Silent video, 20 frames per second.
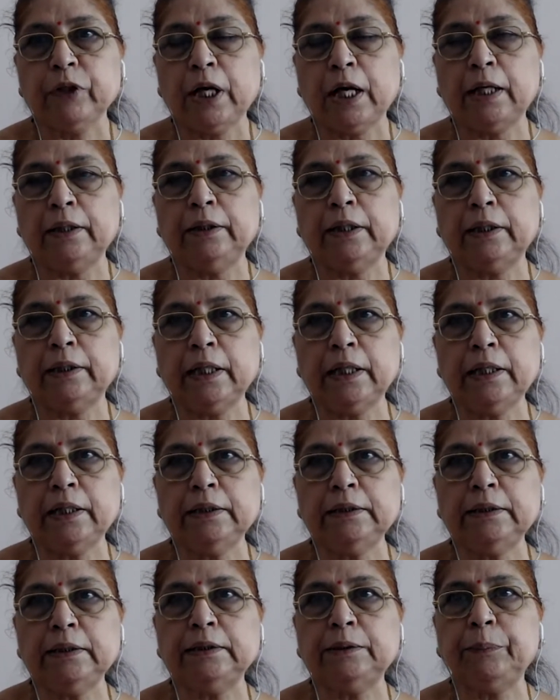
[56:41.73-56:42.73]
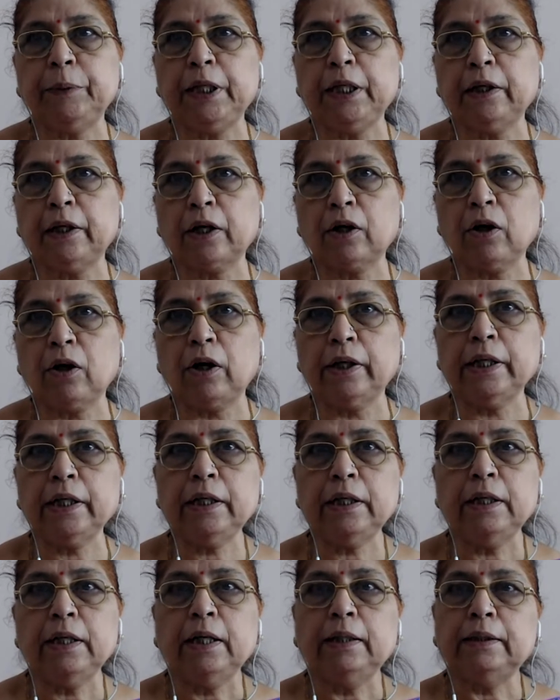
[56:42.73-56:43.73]
And the attendance is being
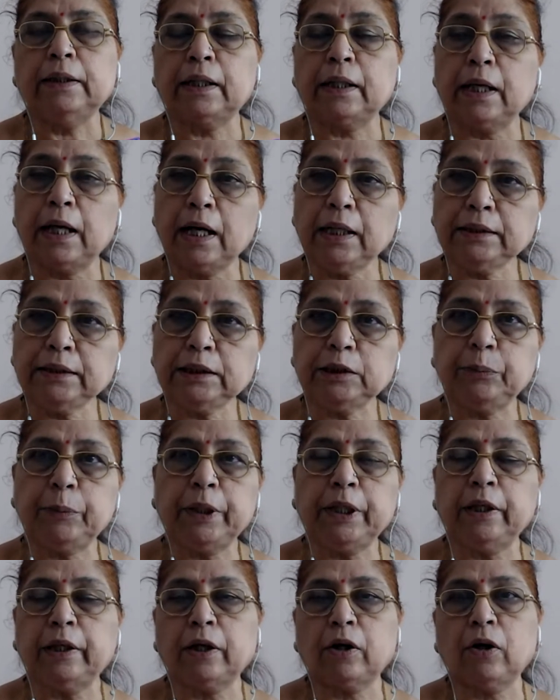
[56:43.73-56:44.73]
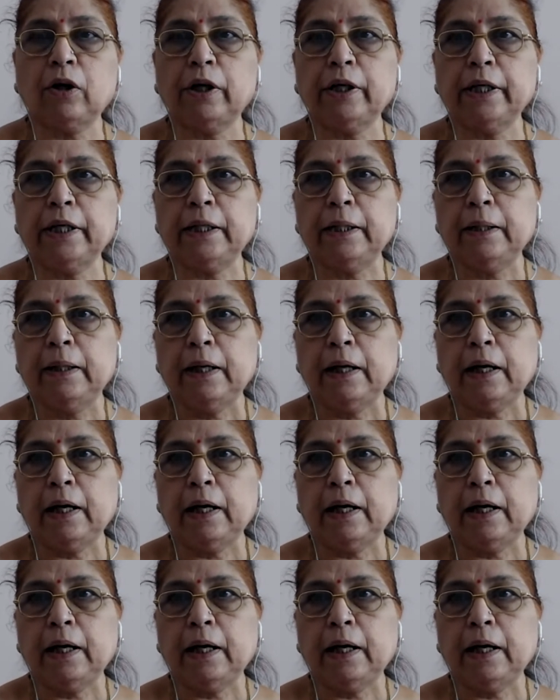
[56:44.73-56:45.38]
recorded, the class is being recorded,